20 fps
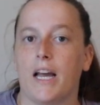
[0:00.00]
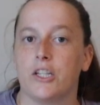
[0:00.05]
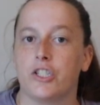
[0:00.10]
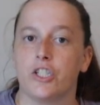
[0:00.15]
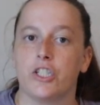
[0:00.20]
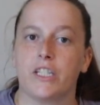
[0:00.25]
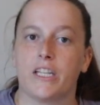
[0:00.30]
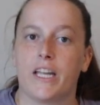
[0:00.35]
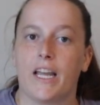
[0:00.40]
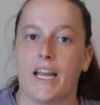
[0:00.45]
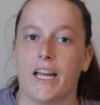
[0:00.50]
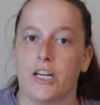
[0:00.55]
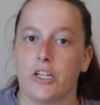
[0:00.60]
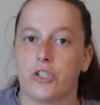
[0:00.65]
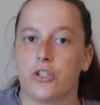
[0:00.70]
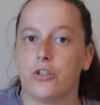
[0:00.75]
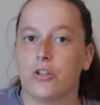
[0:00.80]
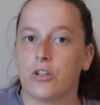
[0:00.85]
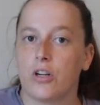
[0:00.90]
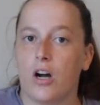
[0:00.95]

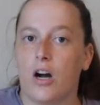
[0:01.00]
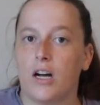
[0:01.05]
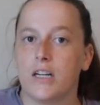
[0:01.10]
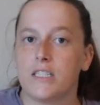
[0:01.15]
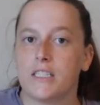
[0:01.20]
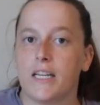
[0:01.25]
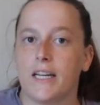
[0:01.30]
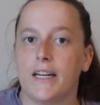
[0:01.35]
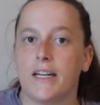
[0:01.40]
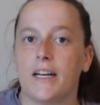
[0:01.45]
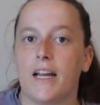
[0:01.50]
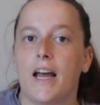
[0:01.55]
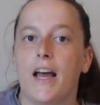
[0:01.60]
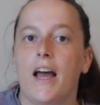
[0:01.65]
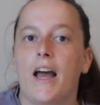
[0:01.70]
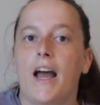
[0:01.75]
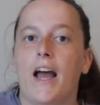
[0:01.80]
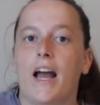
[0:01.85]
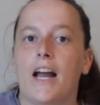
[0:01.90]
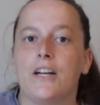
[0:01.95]
educational content.
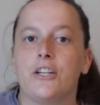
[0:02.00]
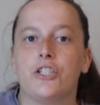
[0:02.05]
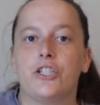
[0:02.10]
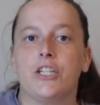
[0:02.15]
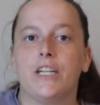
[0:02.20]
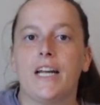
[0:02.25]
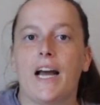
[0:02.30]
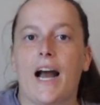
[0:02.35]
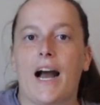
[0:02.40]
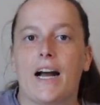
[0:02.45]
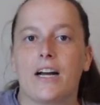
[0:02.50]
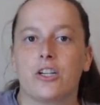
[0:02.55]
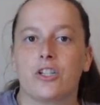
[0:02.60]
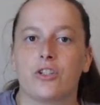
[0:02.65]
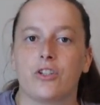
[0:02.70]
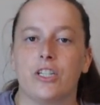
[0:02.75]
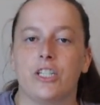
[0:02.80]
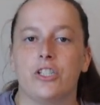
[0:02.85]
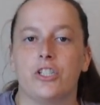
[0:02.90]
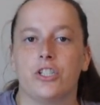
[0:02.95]
And she
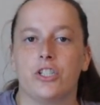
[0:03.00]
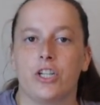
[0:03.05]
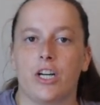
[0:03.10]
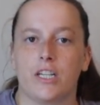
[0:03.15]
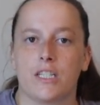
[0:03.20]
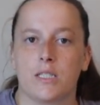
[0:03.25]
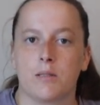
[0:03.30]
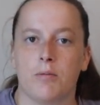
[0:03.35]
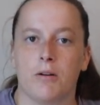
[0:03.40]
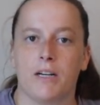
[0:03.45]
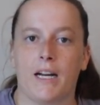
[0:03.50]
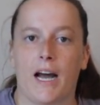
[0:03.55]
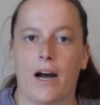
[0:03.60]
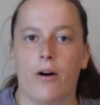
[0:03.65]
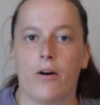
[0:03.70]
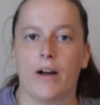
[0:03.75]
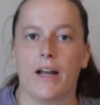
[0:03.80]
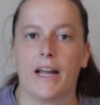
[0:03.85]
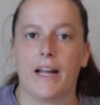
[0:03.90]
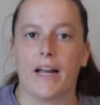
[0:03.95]
actually just put
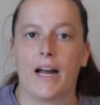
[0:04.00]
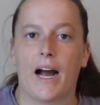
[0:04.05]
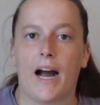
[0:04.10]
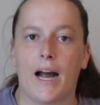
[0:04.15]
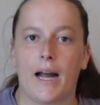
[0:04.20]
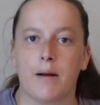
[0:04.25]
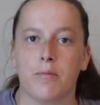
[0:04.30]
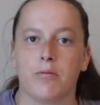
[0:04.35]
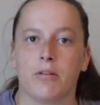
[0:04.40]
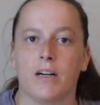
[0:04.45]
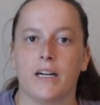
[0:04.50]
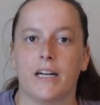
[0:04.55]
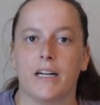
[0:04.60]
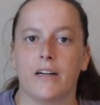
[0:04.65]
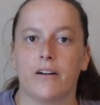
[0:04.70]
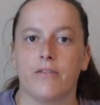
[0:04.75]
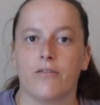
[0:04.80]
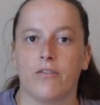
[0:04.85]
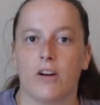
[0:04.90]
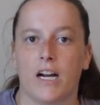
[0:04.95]
out a
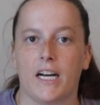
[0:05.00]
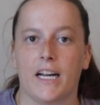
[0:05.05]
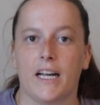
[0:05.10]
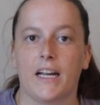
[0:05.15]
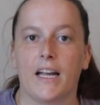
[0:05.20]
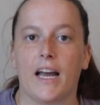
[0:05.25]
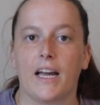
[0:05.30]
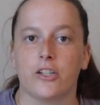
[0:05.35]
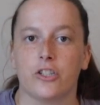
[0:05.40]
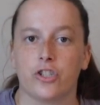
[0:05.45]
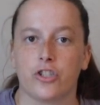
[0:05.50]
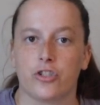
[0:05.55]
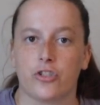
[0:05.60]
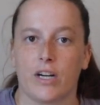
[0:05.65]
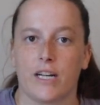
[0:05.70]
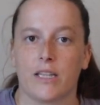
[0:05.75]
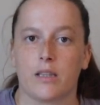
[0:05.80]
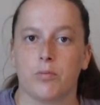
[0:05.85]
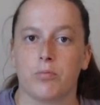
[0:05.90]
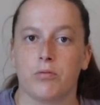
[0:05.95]
hybrid running and
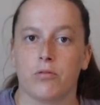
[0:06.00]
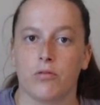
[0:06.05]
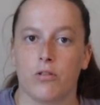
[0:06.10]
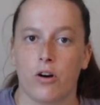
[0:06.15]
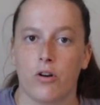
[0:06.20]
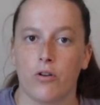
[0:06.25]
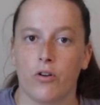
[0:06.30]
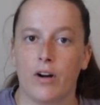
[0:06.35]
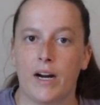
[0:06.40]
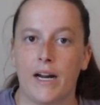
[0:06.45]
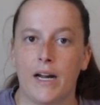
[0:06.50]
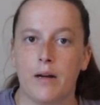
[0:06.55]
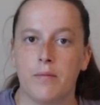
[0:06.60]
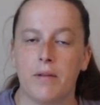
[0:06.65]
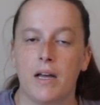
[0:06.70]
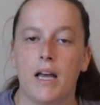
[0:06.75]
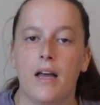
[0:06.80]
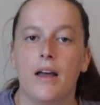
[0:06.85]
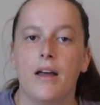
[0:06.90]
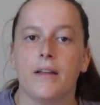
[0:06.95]
strength
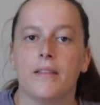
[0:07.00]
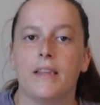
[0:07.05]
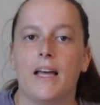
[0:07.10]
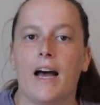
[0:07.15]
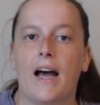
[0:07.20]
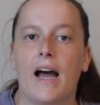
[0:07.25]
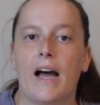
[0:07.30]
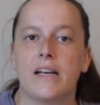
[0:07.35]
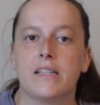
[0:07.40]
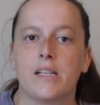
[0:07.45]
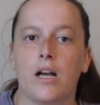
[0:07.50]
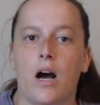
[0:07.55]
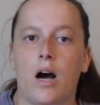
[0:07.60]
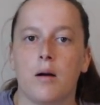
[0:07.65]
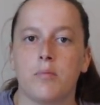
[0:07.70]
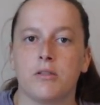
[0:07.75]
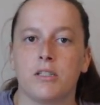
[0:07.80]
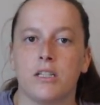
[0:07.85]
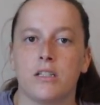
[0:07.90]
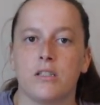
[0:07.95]
program that has
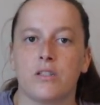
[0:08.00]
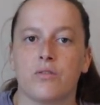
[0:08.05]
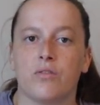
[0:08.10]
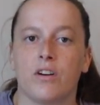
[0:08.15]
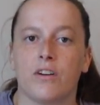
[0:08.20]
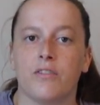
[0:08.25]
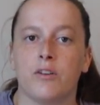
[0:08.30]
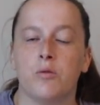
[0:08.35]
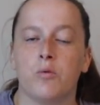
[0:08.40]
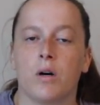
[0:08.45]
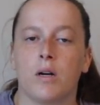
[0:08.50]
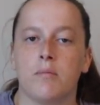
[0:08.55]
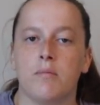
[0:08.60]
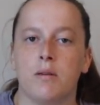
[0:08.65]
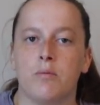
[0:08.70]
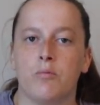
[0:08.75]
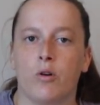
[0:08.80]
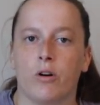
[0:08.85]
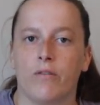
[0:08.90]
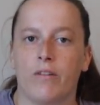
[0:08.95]
options where if you want to
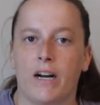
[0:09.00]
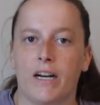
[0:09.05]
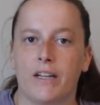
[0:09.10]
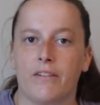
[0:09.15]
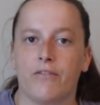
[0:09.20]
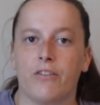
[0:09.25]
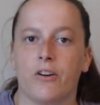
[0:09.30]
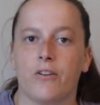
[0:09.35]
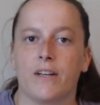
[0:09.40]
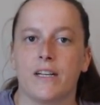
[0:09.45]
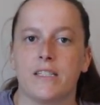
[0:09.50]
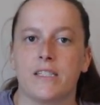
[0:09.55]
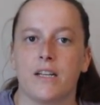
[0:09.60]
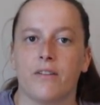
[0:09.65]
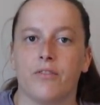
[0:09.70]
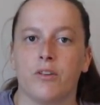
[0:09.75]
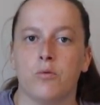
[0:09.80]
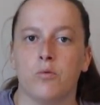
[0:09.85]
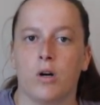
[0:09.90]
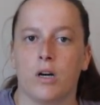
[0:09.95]
be more running focused,
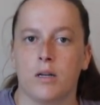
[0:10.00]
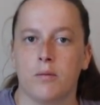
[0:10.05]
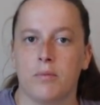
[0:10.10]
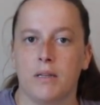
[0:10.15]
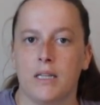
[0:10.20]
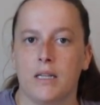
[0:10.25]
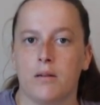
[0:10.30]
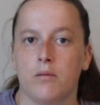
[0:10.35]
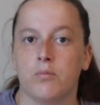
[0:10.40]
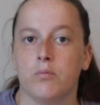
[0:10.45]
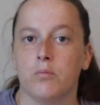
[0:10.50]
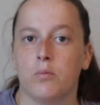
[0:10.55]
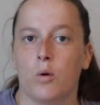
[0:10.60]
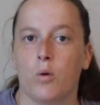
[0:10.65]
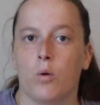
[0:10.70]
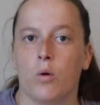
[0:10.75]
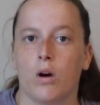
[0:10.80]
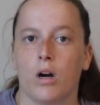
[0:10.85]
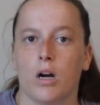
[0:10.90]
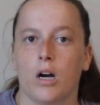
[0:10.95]
if you want to be
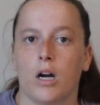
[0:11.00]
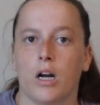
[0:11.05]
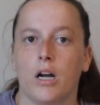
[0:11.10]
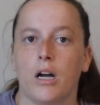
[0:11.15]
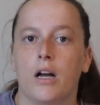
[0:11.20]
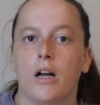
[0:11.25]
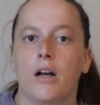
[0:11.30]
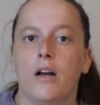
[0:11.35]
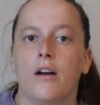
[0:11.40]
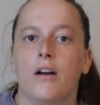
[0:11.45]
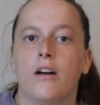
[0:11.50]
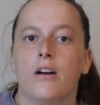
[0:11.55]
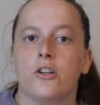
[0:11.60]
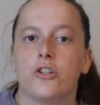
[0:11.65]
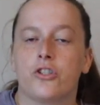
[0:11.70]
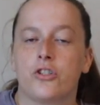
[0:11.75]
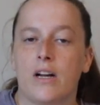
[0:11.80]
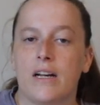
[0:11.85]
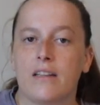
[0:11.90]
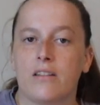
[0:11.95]
more
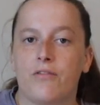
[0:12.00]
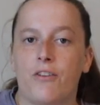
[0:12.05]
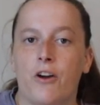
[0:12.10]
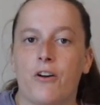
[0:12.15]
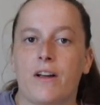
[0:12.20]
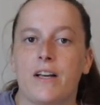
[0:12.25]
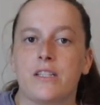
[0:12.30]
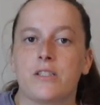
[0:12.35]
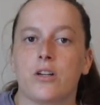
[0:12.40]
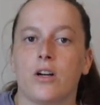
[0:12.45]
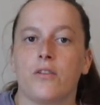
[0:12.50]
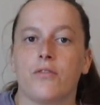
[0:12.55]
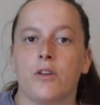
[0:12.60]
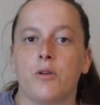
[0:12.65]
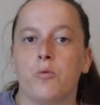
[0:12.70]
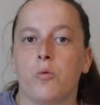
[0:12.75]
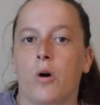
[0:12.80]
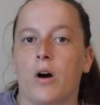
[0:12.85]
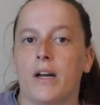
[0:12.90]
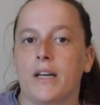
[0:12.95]
strength focused, or if
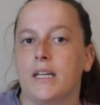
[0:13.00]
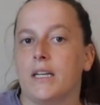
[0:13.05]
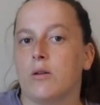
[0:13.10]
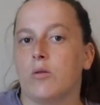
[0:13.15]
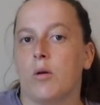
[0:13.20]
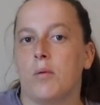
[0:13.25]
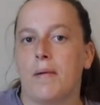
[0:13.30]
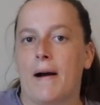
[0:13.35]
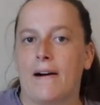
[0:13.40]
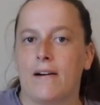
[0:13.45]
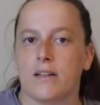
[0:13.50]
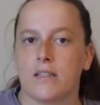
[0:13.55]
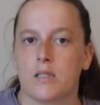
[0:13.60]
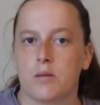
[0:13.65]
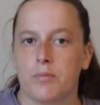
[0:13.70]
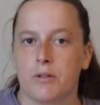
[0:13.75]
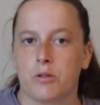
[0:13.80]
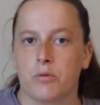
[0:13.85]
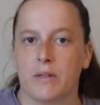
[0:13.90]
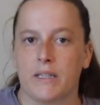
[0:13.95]
you want equal
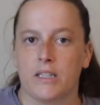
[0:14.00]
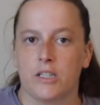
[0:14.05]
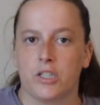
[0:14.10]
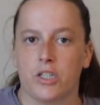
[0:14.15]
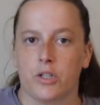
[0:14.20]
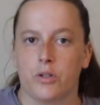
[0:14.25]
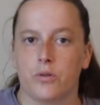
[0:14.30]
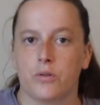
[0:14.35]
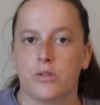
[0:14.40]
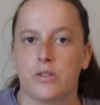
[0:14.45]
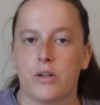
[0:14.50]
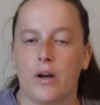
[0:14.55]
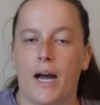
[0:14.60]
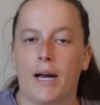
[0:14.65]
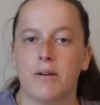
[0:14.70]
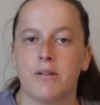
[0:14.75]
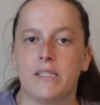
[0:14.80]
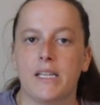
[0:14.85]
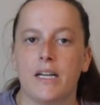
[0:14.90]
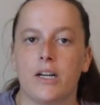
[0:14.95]
balance between the two. So
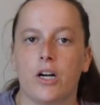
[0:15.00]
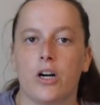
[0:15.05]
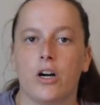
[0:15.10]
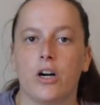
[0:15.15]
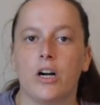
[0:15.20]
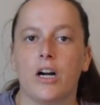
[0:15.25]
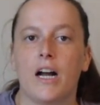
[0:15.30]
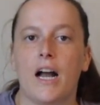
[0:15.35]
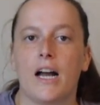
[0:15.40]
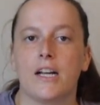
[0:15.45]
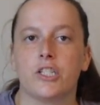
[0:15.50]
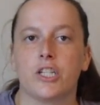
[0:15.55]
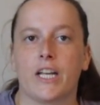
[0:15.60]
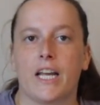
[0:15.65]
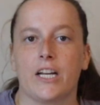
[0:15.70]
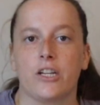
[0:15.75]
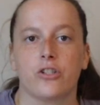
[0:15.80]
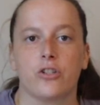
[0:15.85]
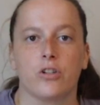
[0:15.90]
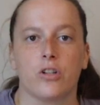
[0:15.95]
I would say her
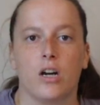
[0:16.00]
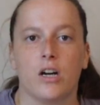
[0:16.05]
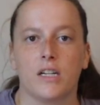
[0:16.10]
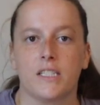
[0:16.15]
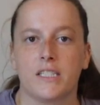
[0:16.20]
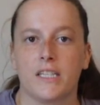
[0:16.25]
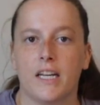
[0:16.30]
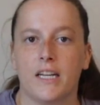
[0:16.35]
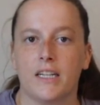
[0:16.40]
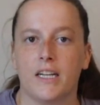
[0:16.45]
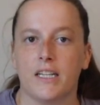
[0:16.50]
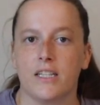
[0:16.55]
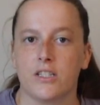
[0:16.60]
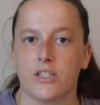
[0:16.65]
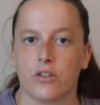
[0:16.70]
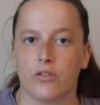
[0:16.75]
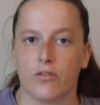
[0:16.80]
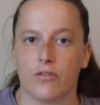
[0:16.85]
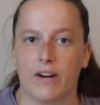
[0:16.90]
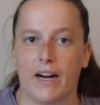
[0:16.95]
educational content is
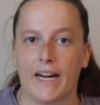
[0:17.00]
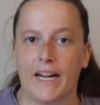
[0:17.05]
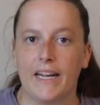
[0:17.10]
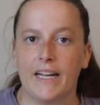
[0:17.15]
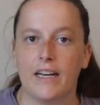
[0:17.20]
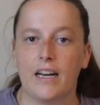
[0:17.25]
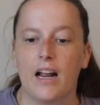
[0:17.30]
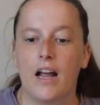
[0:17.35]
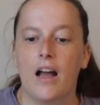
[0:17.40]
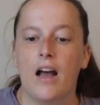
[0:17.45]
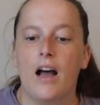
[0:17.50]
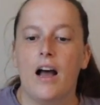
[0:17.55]
great.